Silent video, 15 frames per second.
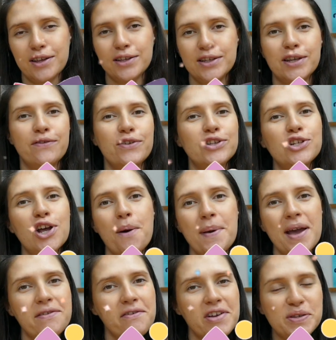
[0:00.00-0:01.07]
So the
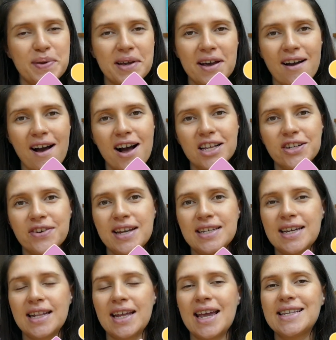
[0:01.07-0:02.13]
topic for this pick a card
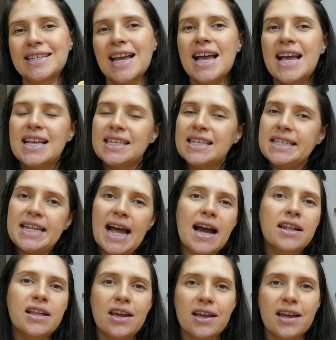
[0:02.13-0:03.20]
reading is
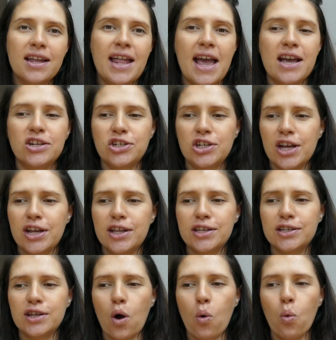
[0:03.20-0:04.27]
stagnant
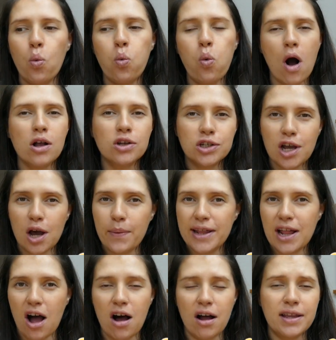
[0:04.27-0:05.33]
connections, what's
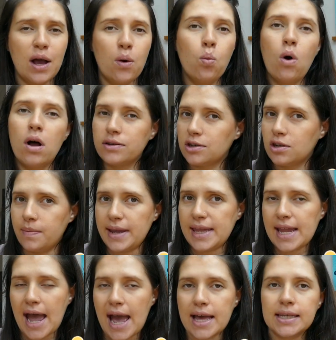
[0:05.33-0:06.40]
going on and what's coming
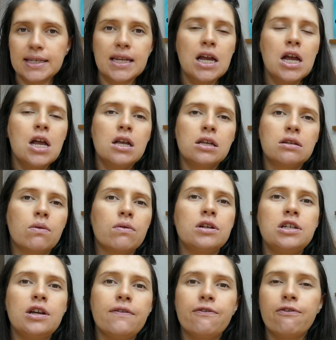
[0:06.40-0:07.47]
next. So I'm going
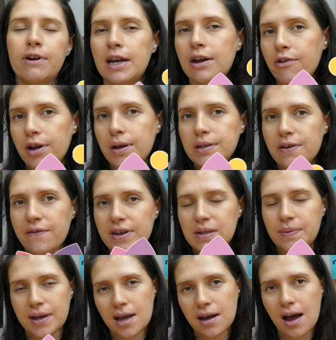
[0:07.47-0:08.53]
to do three groups for this
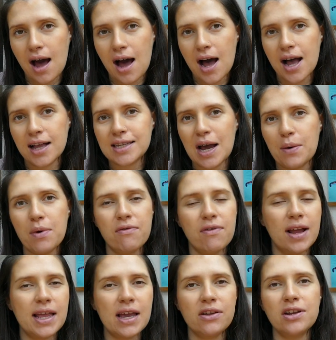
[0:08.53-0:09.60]
pick a card and we're
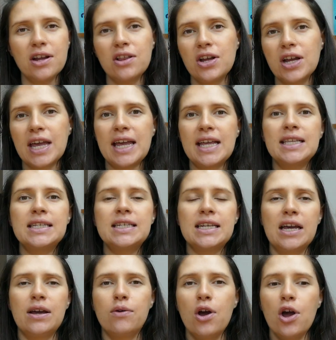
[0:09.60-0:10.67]
really going to look
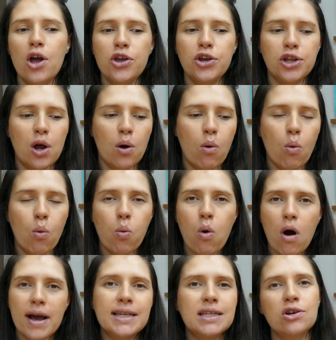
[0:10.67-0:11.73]
into, you know,
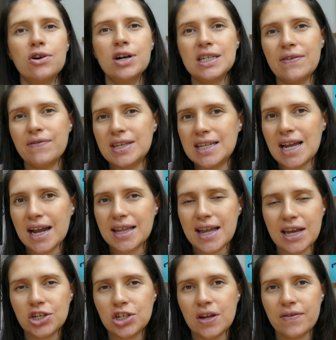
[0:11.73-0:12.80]
what is causing the
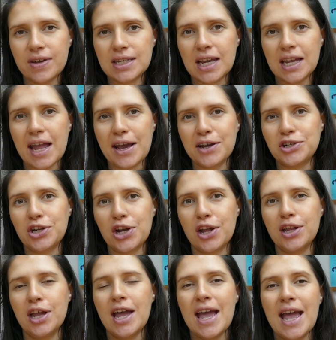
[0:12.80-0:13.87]
stagnation in this
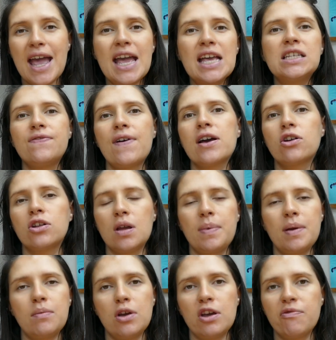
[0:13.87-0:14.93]
connection? Is there going to
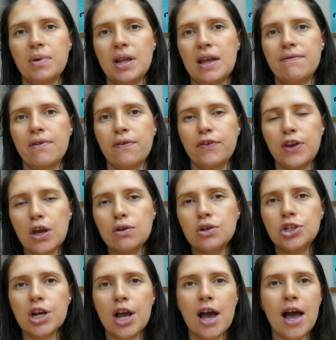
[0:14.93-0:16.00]
be movement in the
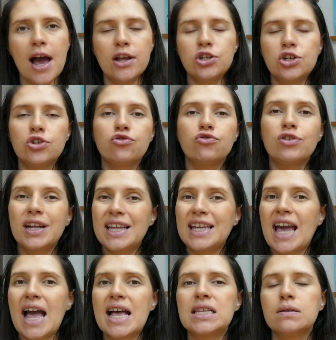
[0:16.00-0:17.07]
future? And just really
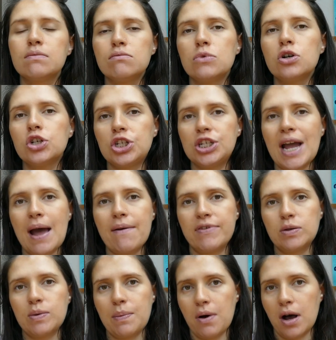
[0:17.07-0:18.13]
get as much depth
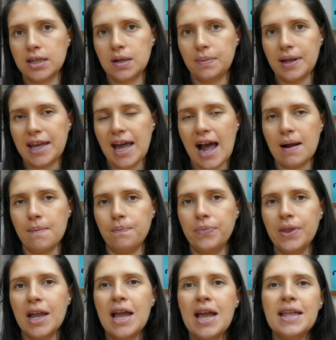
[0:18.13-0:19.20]
as we possibly can.
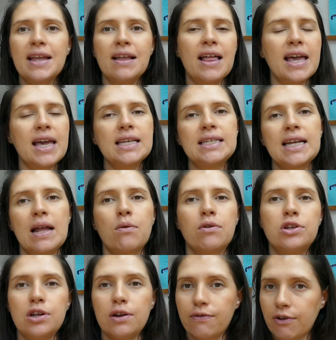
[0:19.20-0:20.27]
Now, like I said, I'm
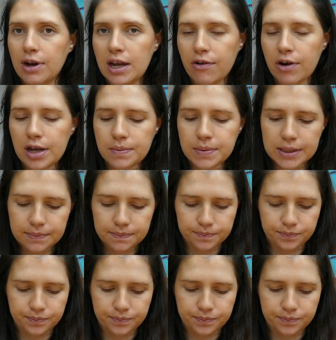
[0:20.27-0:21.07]
going to do three groups.